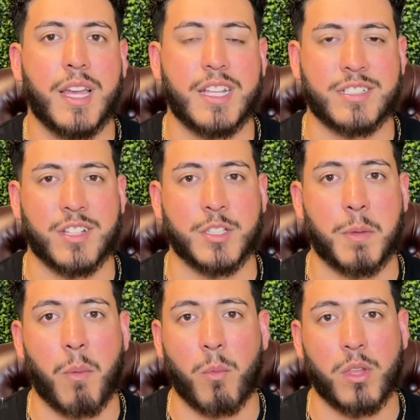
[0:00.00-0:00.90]
And sometimes
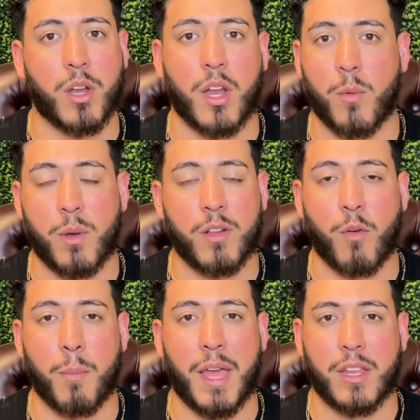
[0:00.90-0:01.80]
people, when they're getting rid of
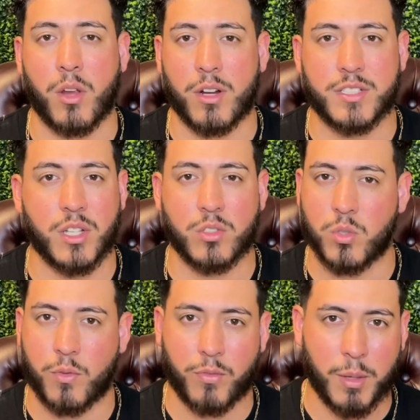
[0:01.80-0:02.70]
them at yard sales
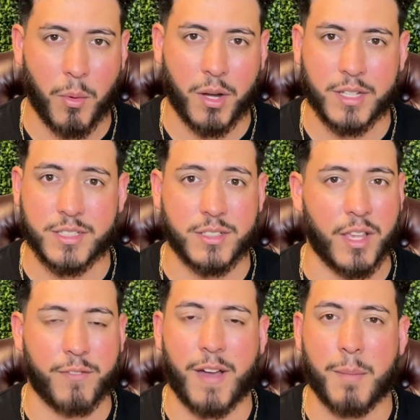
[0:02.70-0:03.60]
or flea markets, it's
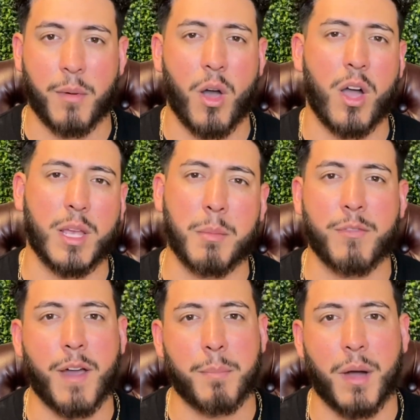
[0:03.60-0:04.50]
like give me
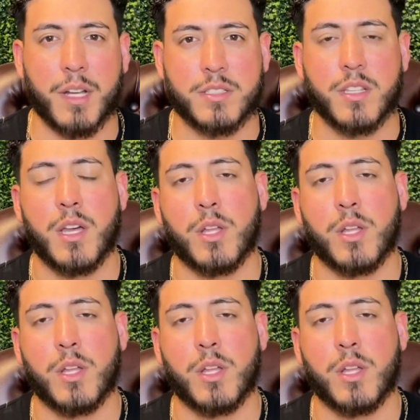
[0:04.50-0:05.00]
$5,